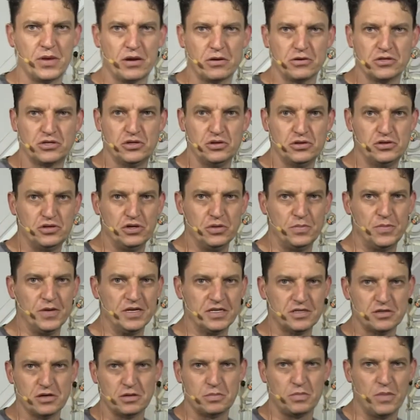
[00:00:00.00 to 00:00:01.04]
because YouTube
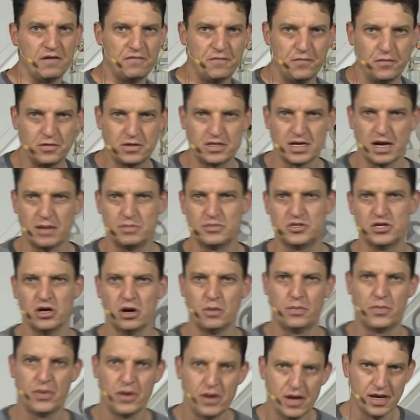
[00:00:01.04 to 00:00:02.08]
is not my full-time
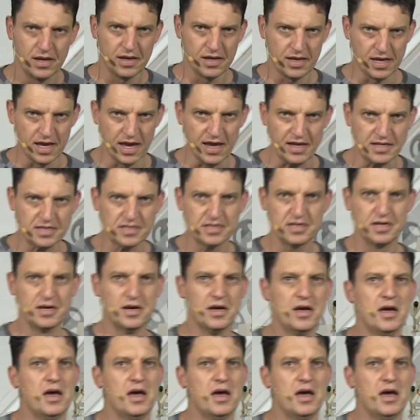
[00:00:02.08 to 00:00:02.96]
job yet,